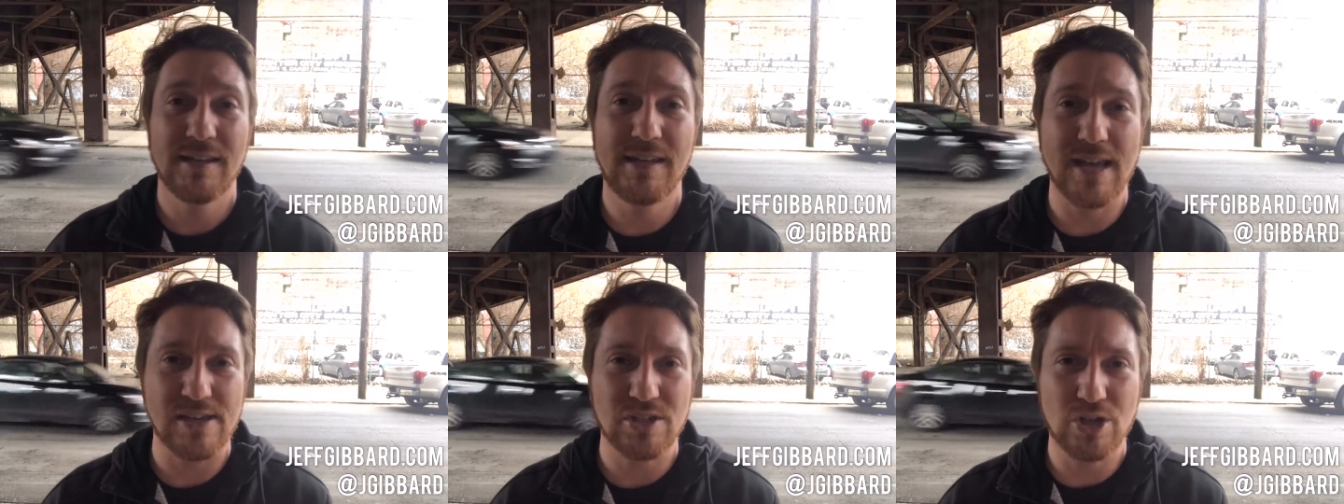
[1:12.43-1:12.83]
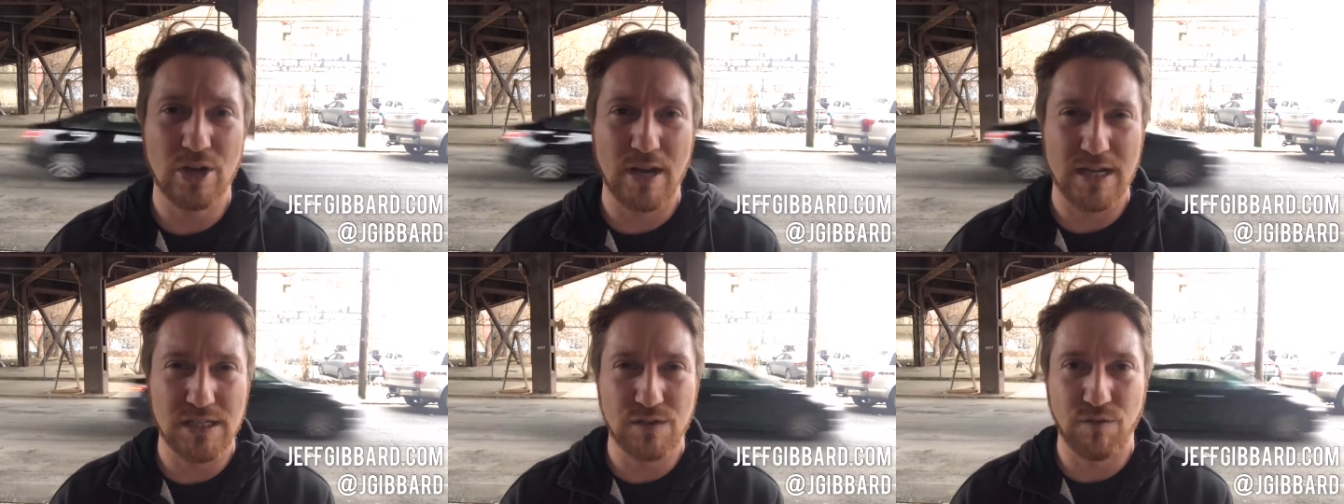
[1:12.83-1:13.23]

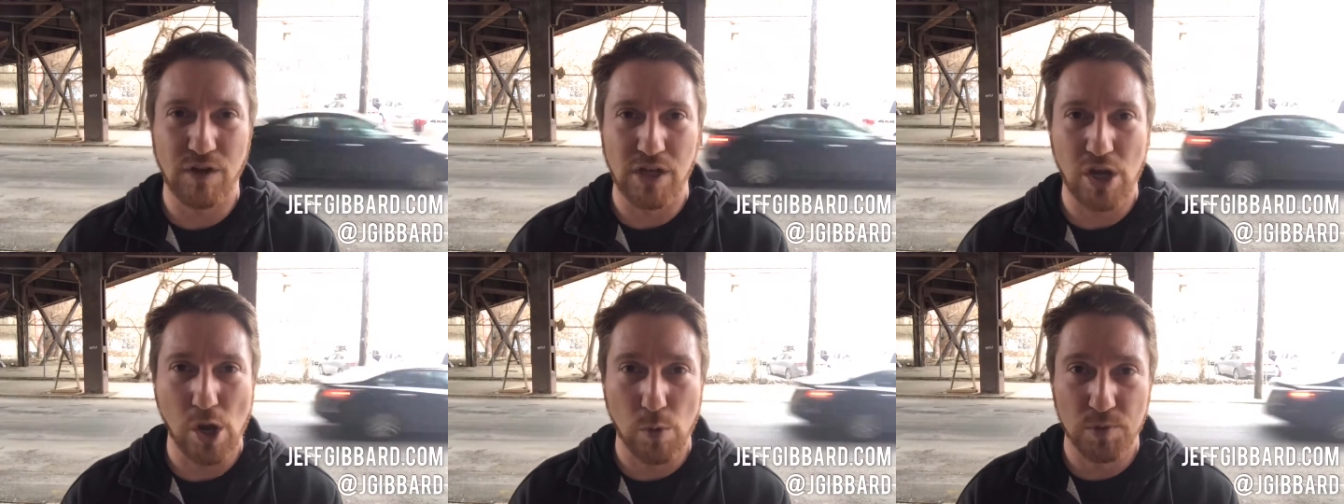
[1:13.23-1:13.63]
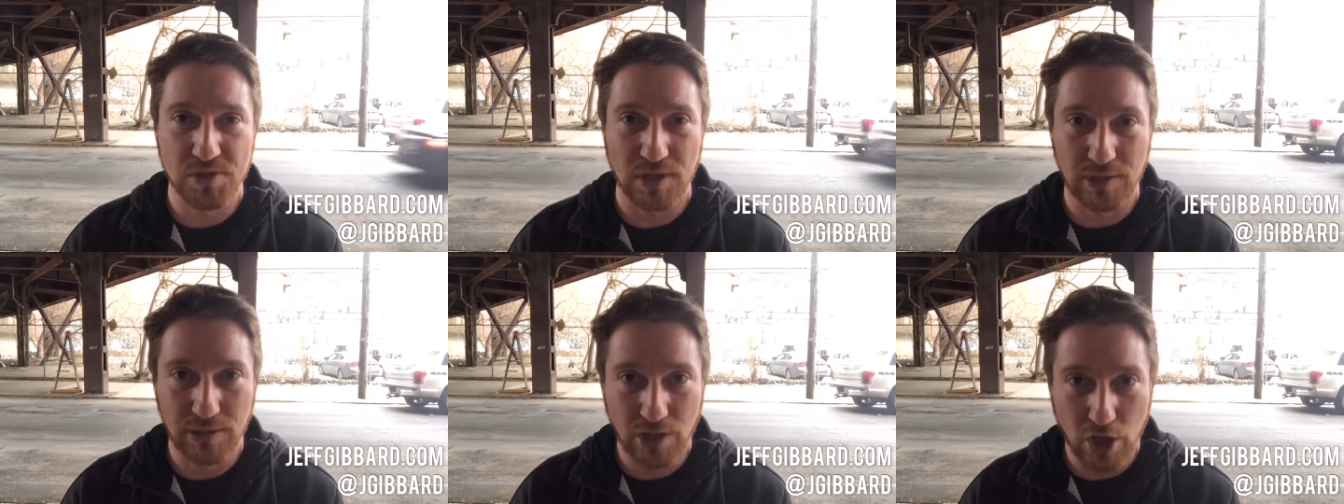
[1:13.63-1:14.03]
yesterday's video
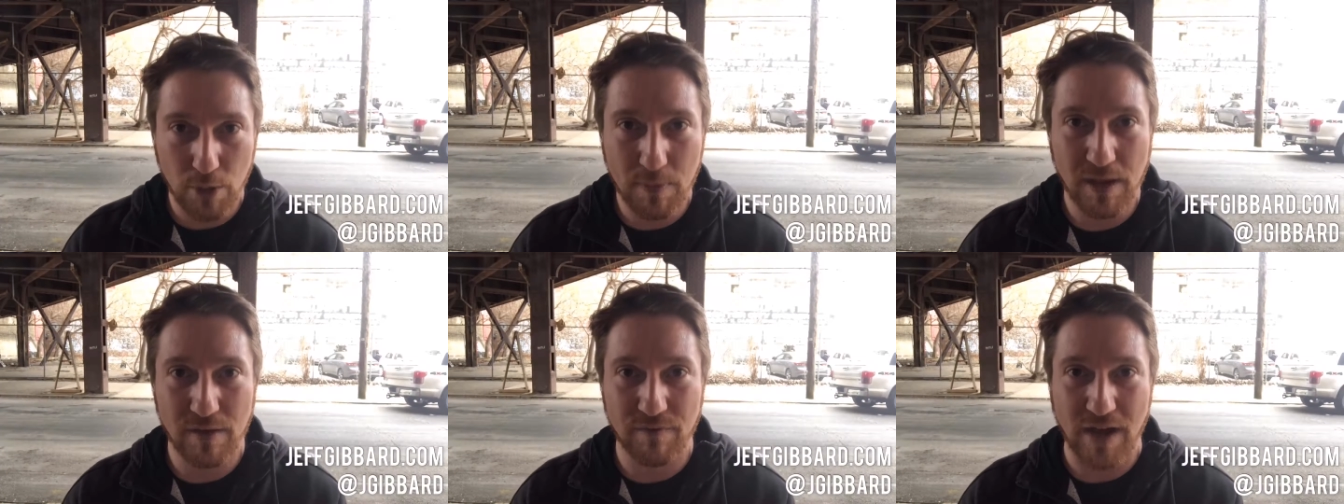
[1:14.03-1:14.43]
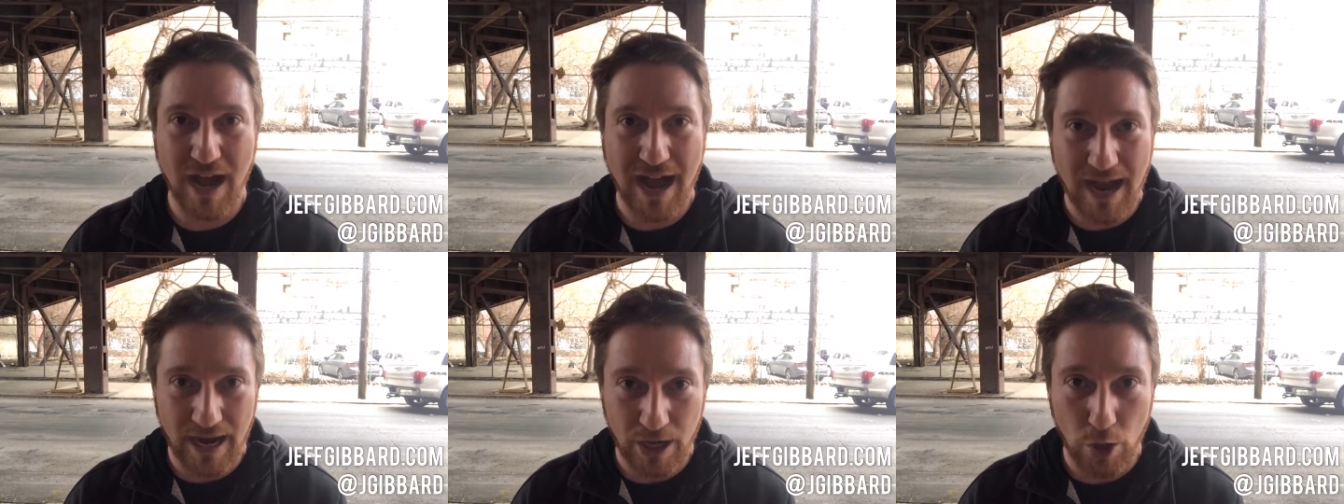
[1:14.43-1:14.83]
was a little bit of an
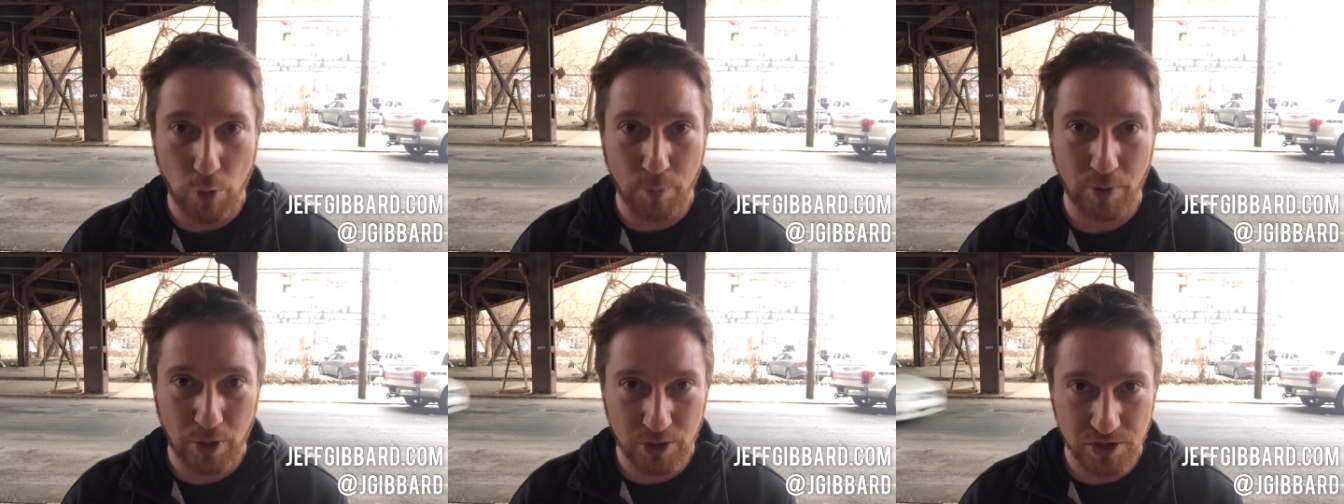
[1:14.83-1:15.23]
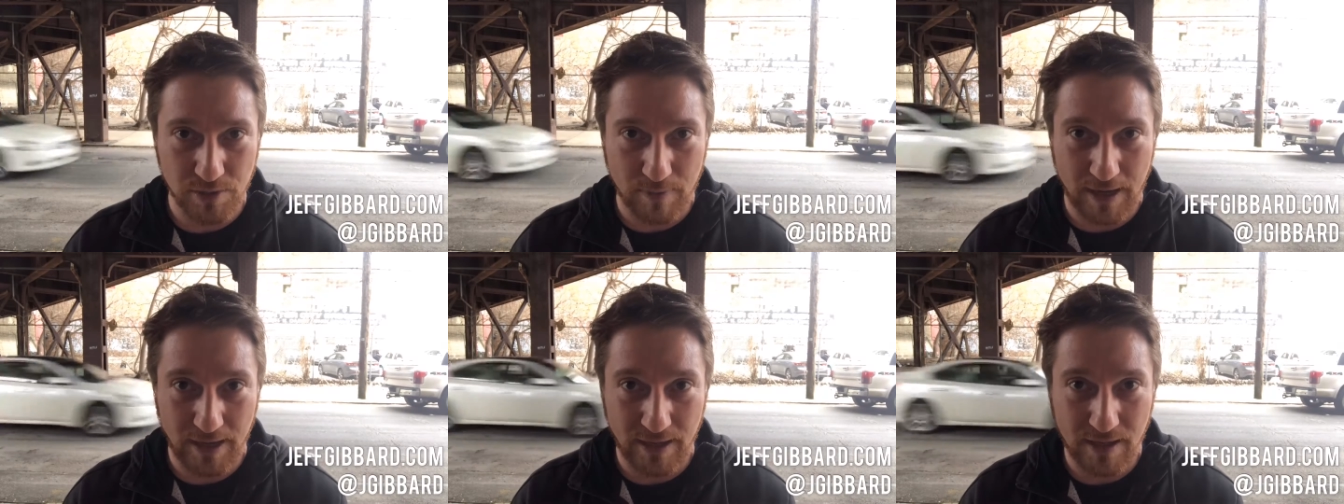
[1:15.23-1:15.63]
eye-opener
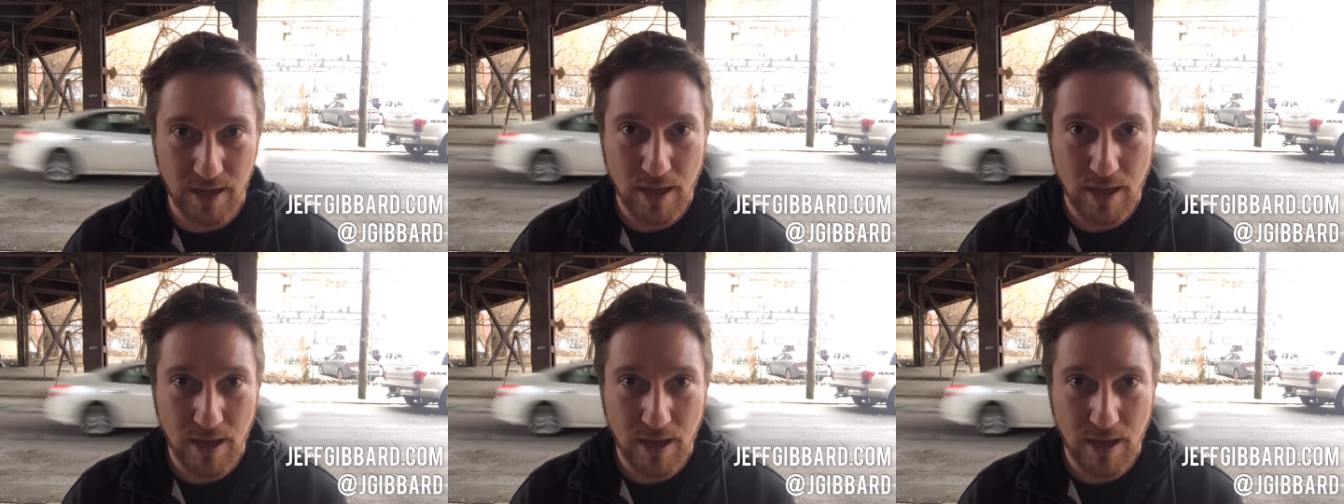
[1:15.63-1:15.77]
to me,